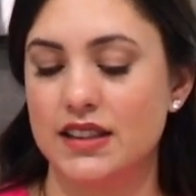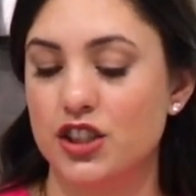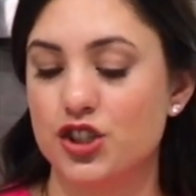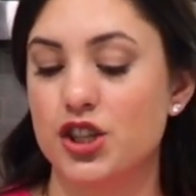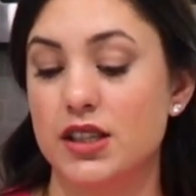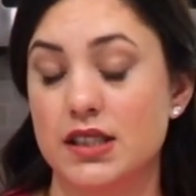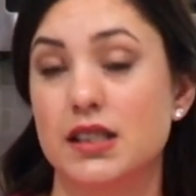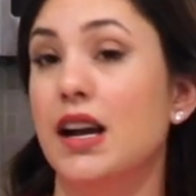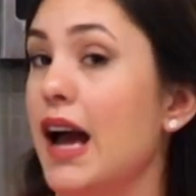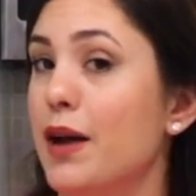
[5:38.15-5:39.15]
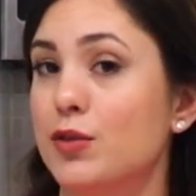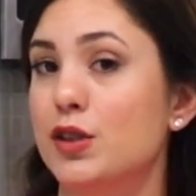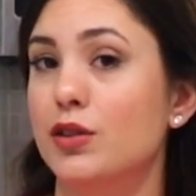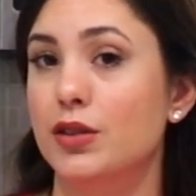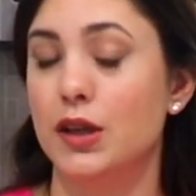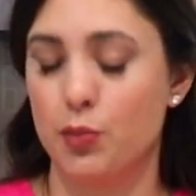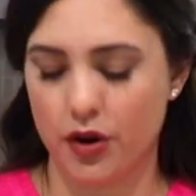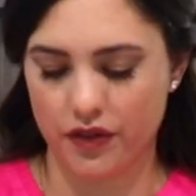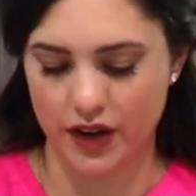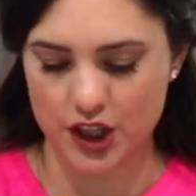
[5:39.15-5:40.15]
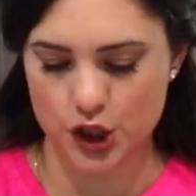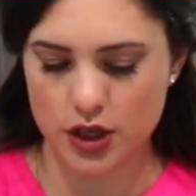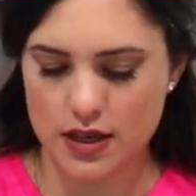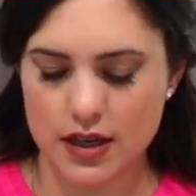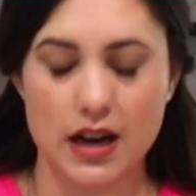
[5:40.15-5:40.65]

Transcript: They're just absolutely perfection.